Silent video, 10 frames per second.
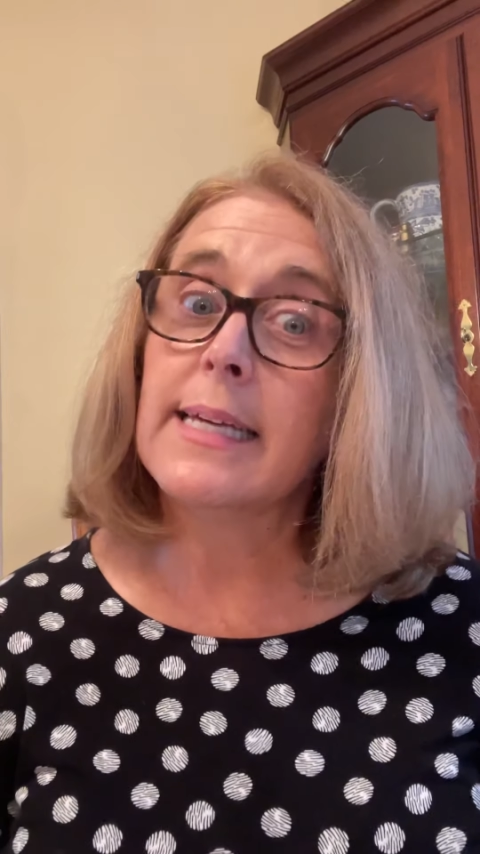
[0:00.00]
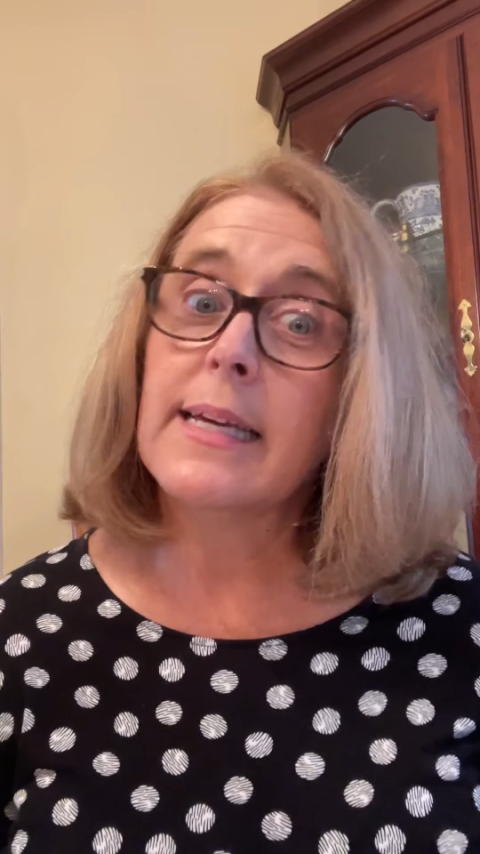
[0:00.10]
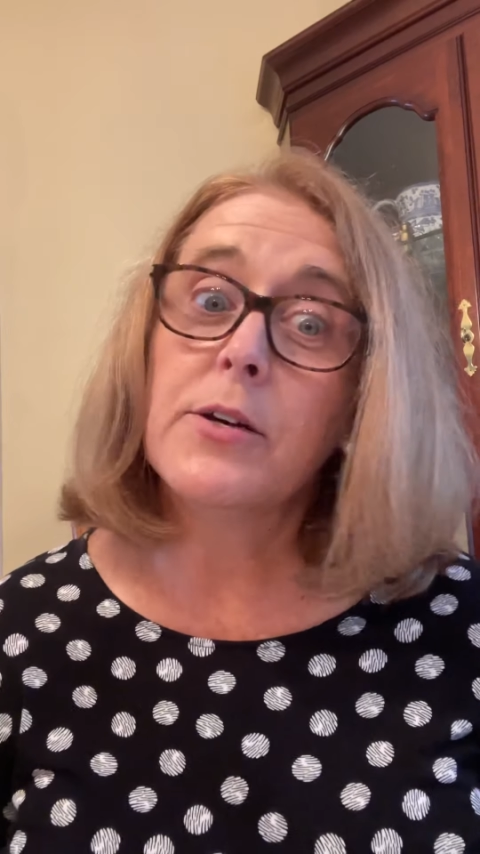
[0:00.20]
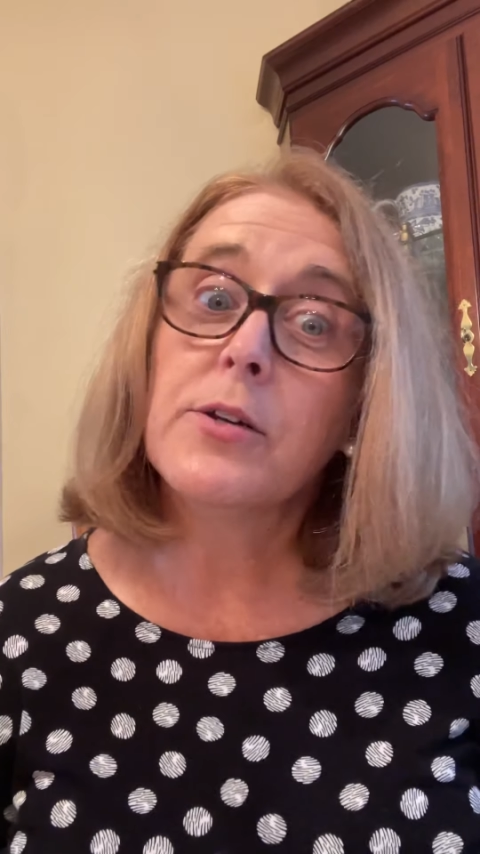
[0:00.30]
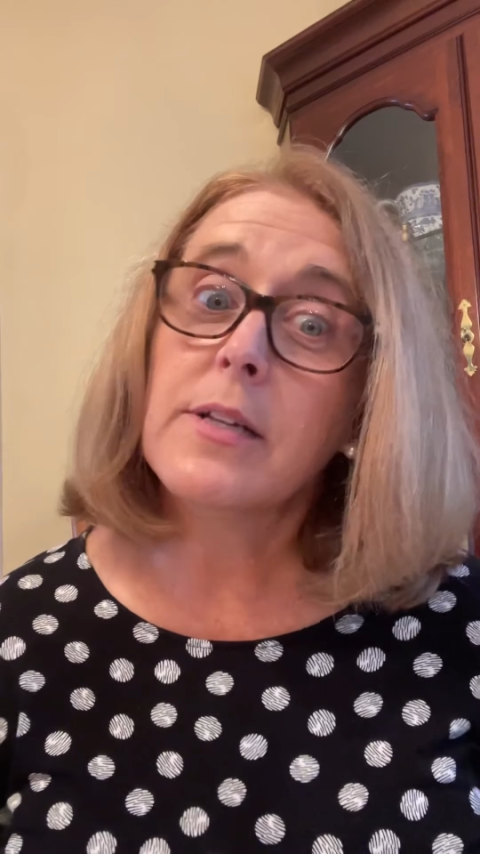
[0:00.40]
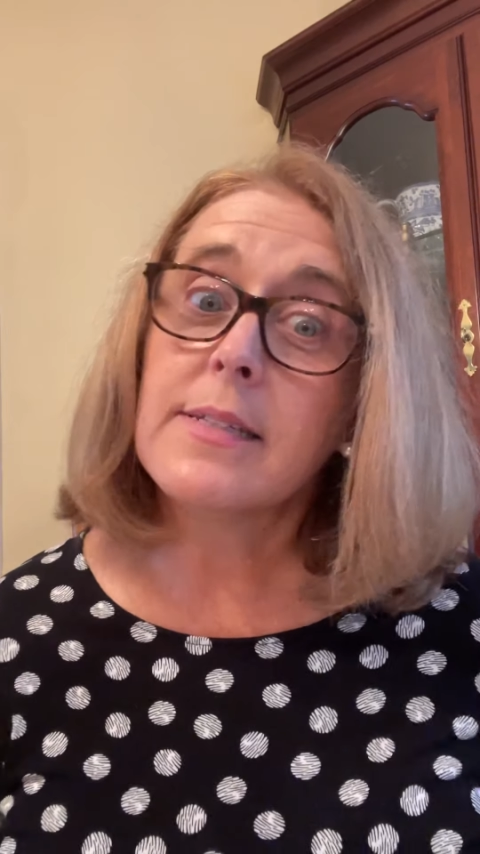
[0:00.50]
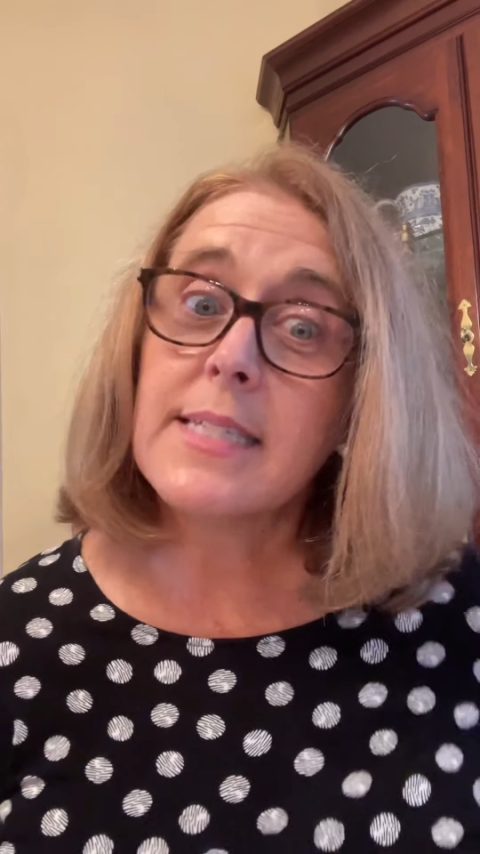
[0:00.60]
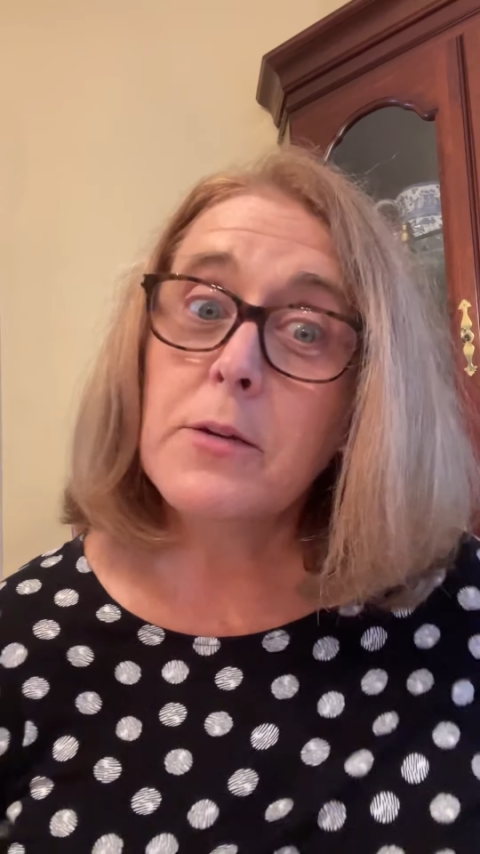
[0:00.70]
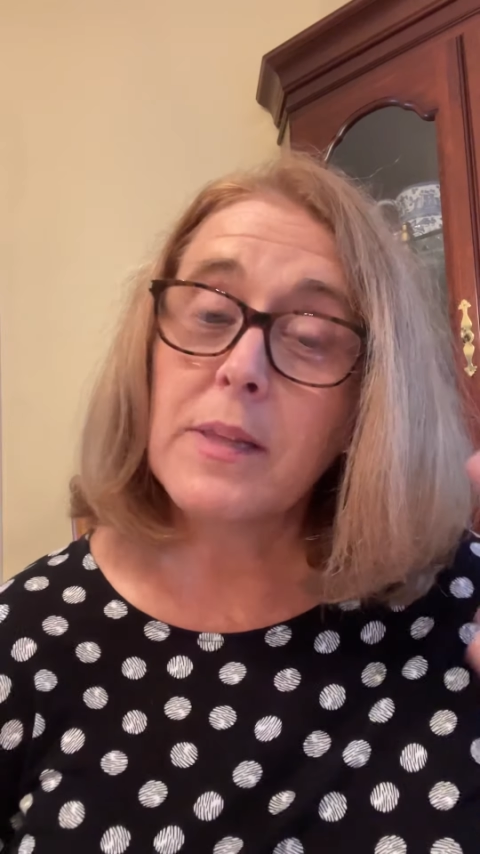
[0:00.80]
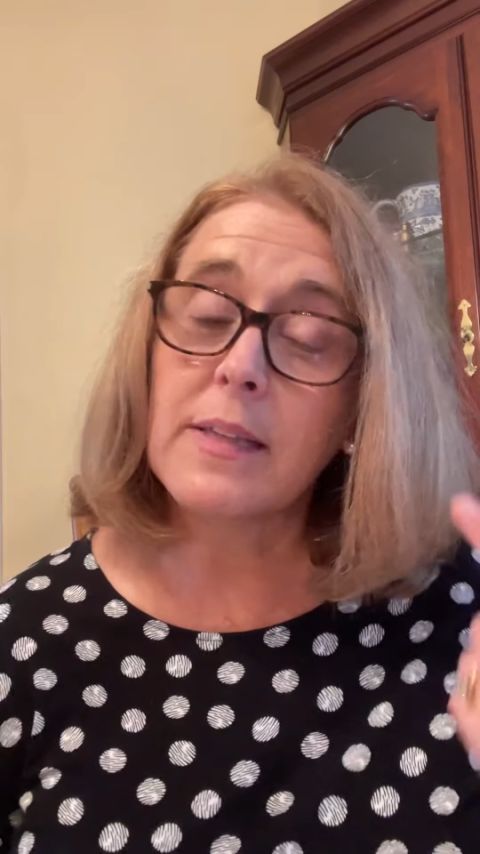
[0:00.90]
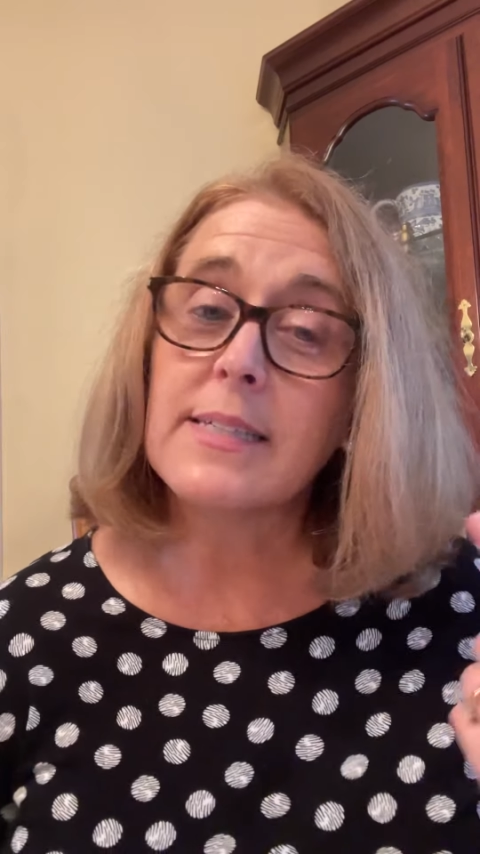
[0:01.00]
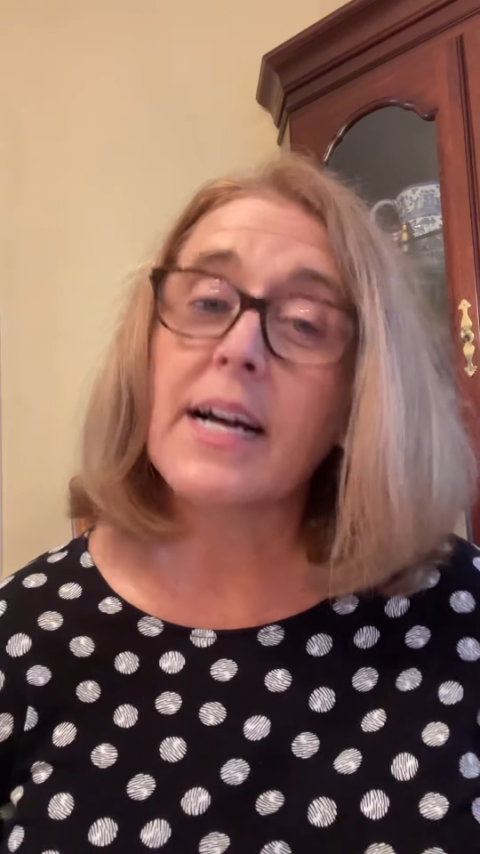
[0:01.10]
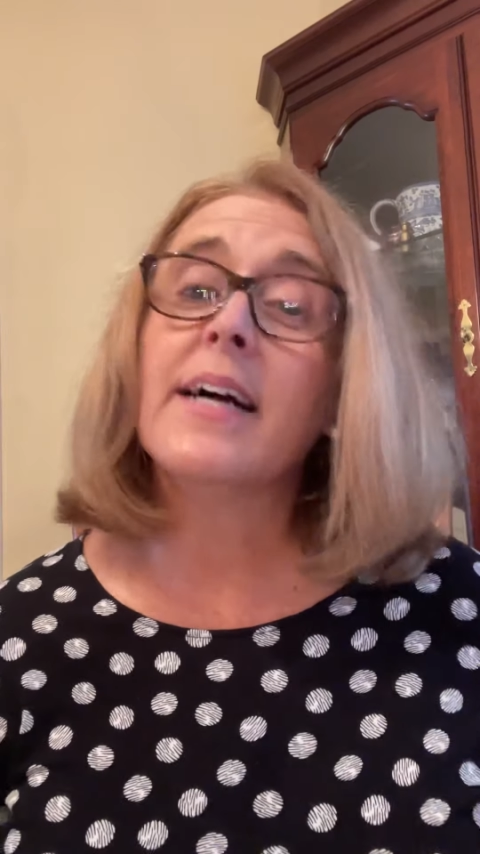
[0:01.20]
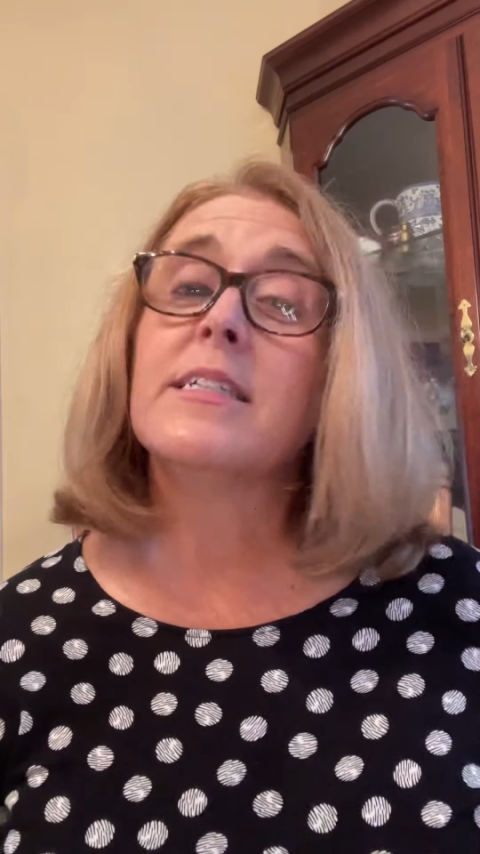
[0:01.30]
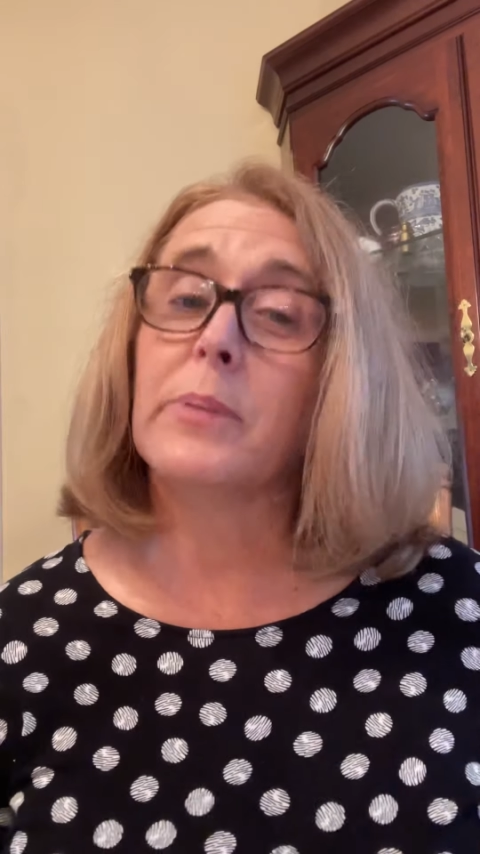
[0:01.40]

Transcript: he couldn't see with his eyes,